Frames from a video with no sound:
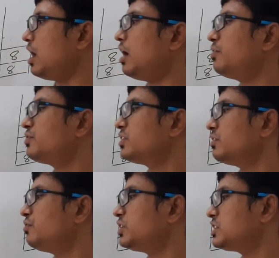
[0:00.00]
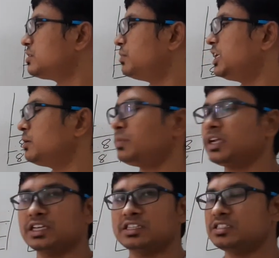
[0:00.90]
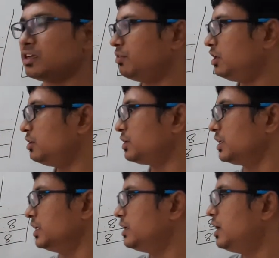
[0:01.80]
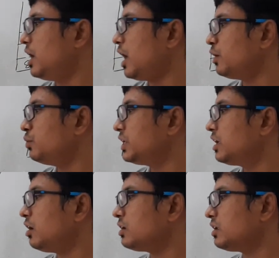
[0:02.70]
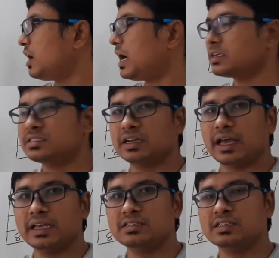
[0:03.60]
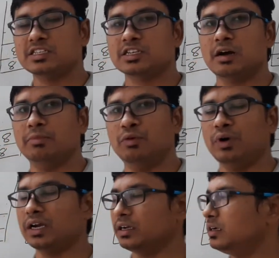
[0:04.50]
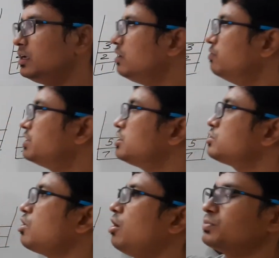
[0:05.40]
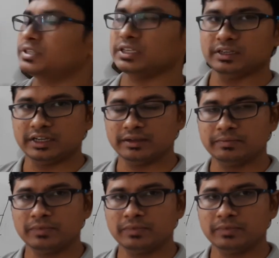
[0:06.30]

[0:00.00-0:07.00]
after the first multiplication is evaluated and we got the answer as 6, 1, which is option A.